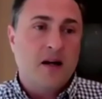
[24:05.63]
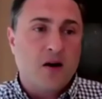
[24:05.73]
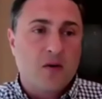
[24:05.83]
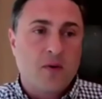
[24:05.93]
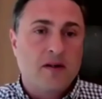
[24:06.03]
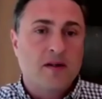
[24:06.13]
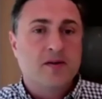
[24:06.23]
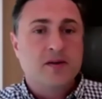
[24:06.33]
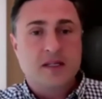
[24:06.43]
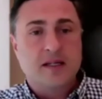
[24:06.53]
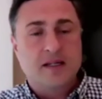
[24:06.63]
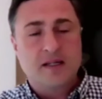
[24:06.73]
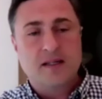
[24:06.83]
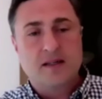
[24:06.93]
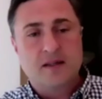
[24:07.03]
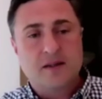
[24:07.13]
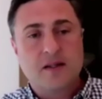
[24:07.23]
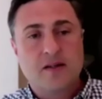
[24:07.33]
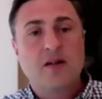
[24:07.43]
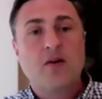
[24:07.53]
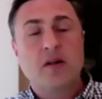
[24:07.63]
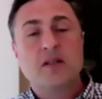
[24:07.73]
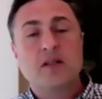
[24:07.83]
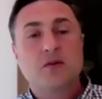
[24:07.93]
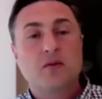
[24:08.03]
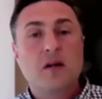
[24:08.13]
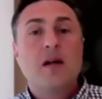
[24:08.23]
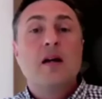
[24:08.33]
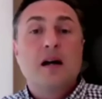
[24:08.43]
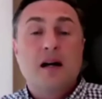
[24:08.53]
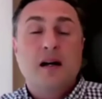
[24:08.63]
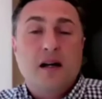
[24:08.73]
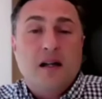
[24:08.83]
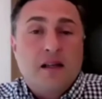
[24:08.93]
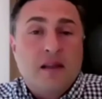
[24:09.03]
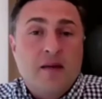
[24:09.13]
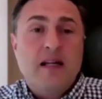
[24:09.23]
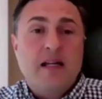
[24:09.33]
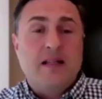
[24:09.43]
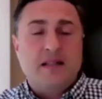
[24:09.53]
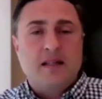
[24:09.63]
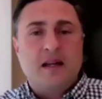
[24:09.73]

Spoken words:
our windows. They're going to eliminate.